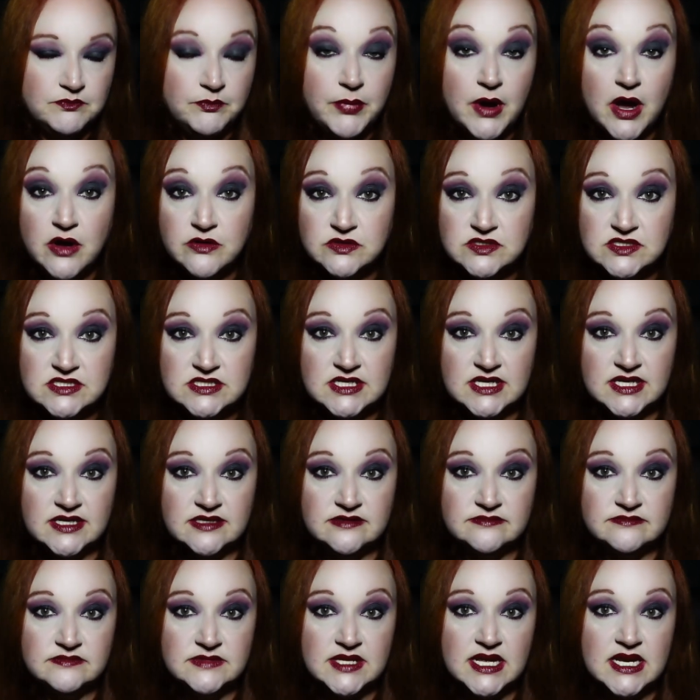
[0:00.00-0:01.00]

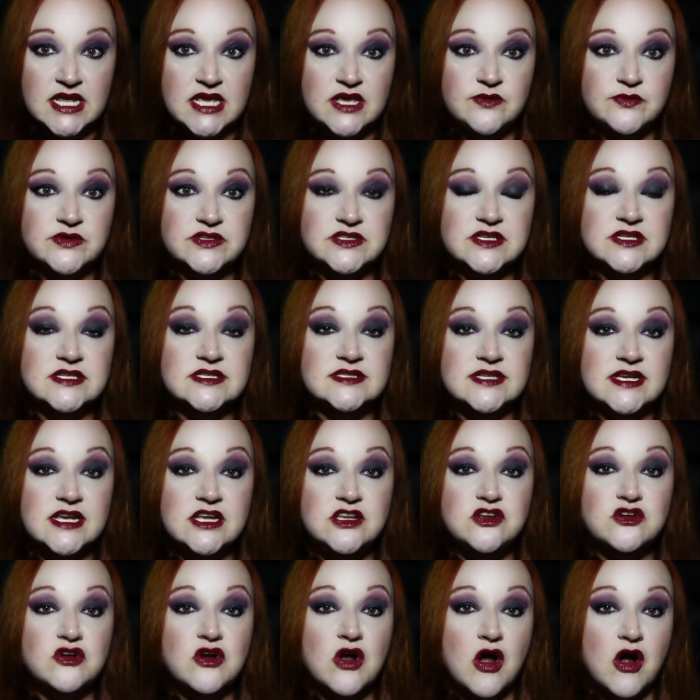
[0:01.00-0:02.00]
boasting that he was a
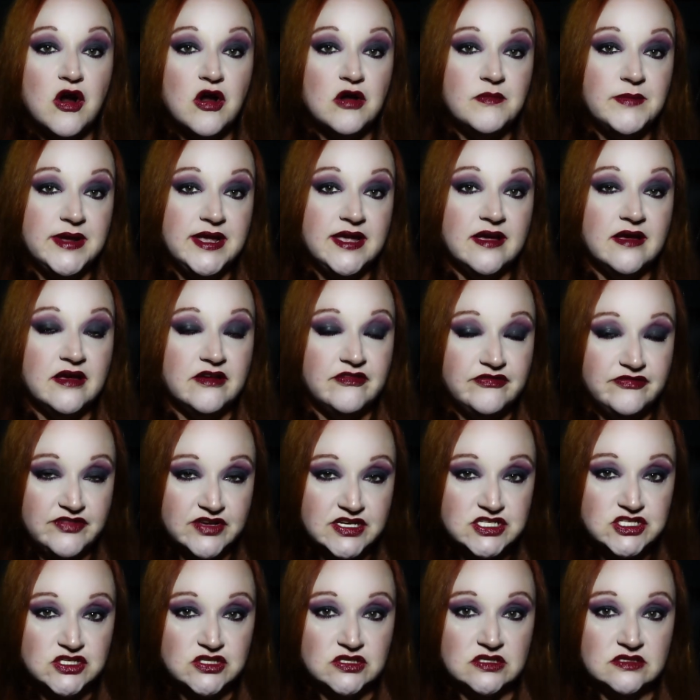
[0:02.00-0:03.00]
senior Army
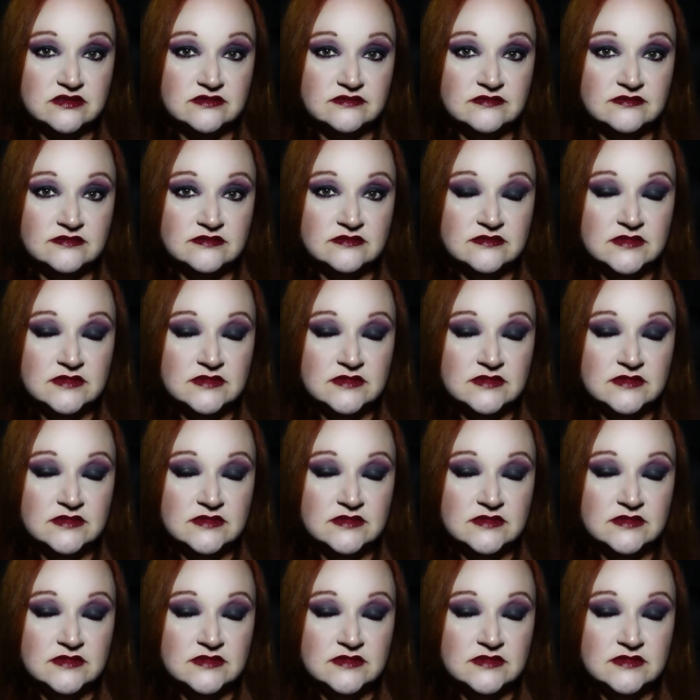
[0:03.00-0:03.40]
official.